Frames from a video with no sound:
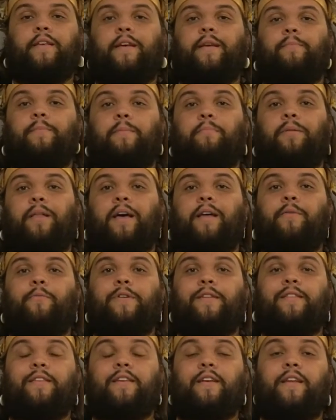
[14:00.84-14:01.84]
that could be played
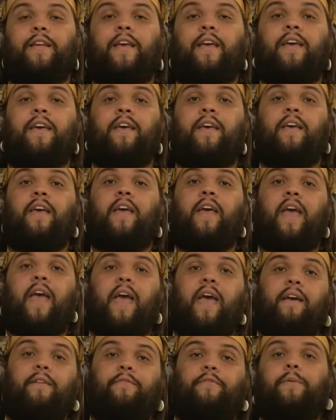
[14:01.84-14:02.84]
with it,
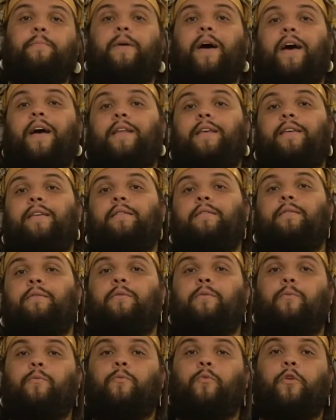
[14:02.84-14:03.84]
everybody
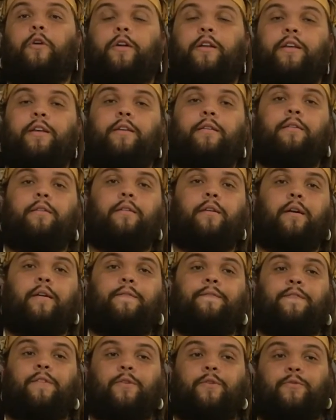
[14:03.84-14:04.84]
wanted a
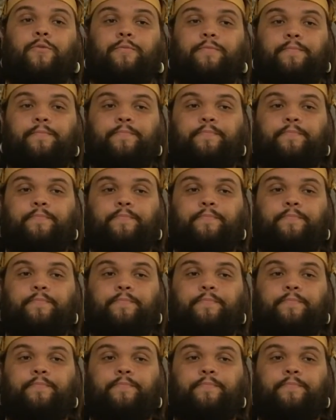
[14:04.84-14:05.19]
flute.